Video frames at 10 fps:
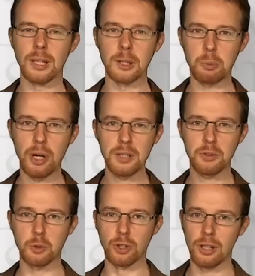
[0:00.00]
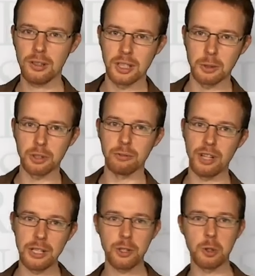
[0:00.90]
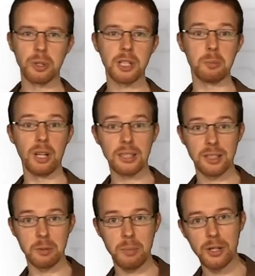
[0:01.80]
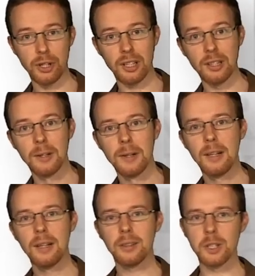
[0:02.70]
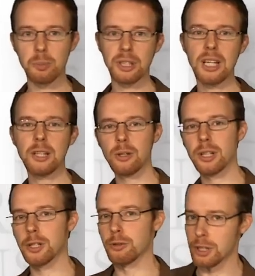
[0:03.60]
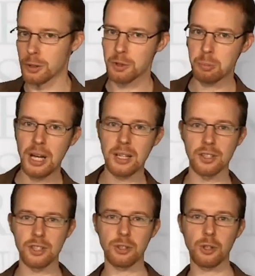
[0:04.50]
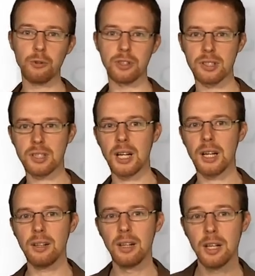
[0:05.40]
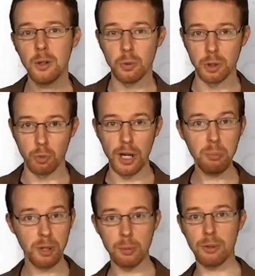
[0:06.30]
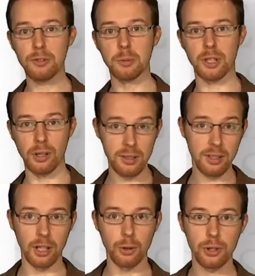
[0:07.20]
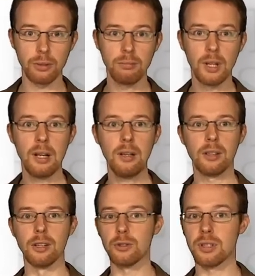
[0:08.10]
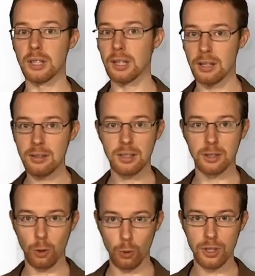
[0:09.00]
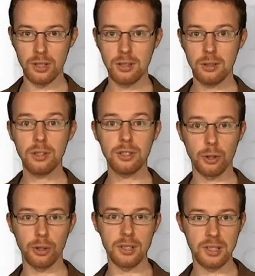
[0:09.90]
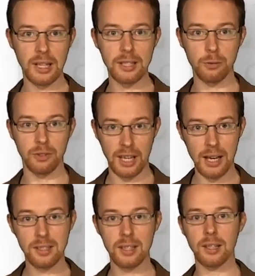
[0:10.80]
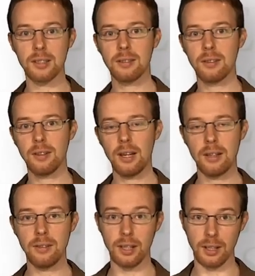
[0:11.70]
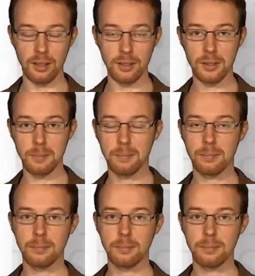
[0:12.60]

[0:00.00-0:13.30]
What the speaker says: In the part of the world that would eventually become Latin America, the spectacular career of Spanish took off in style when white people from across the ocean used their guns and horses to destroy the states of the Aztecs and the Incas.